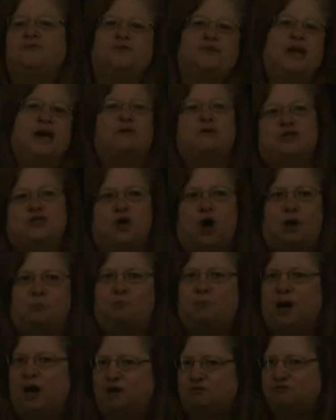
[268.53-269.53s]
and now he's all
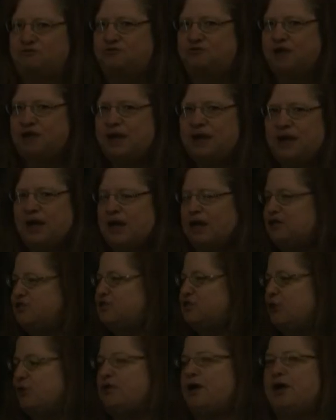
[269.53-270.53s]
buff, and
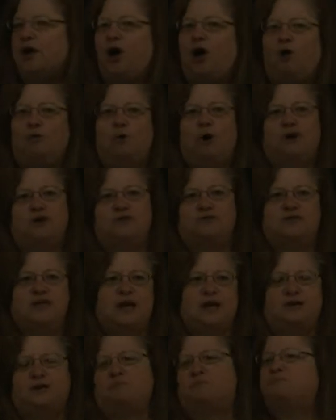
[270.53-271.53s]
so they all want to
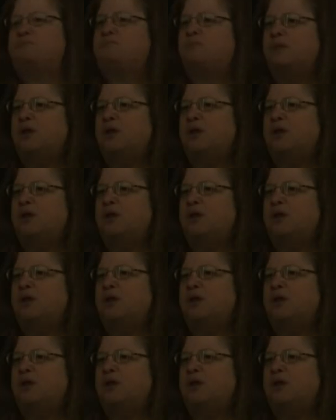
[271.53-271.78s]
date him.